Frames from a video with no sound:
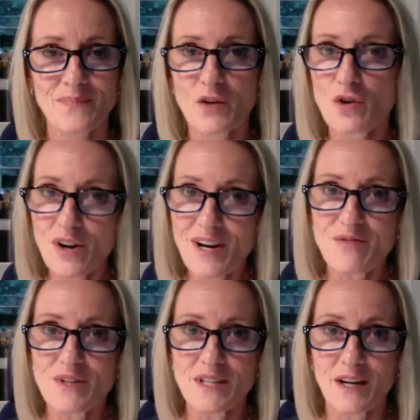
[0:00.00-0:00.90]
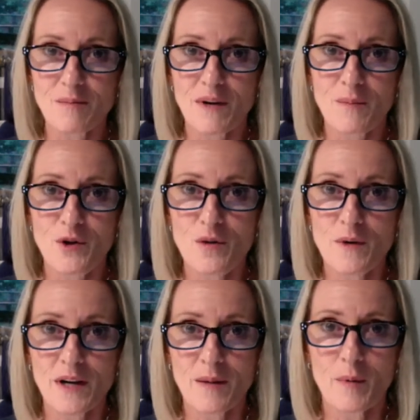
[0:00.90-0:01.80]
Not every time. I'm
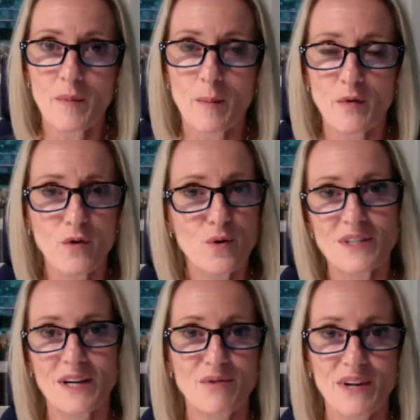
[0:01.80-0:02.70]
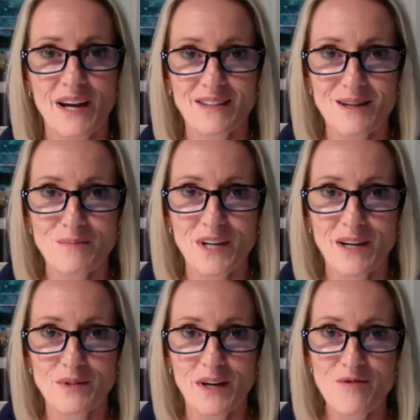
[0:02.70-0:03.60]
human, I'm a mum. Of course I react
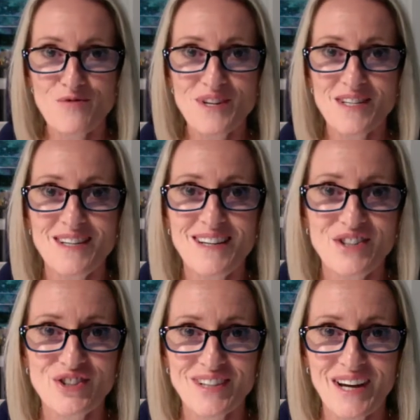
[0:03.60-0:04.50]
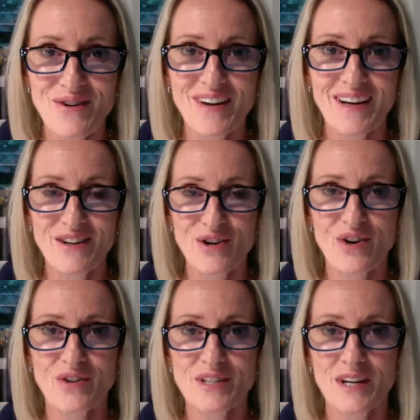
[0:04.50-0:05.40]
sometimes. I have 3 teenagers, how can I
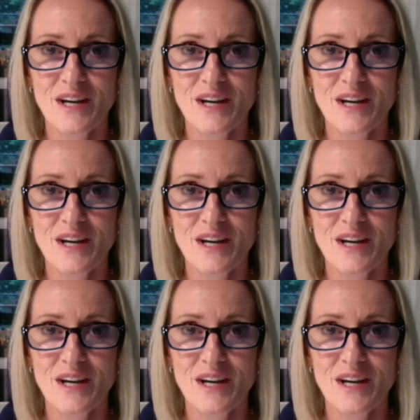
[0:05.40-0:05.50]
not?